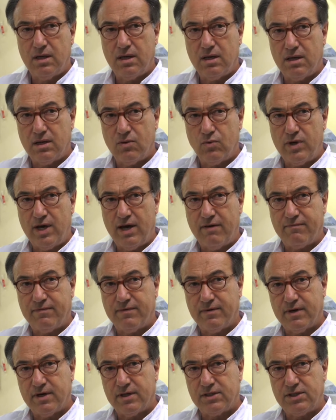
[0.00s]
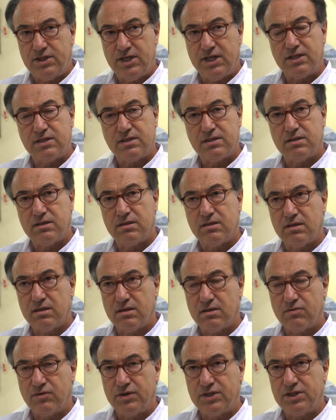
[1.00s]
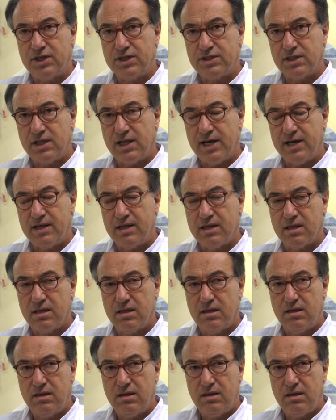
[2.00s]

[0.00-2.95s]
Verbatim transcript: uh, we have uh, six uh, research lines.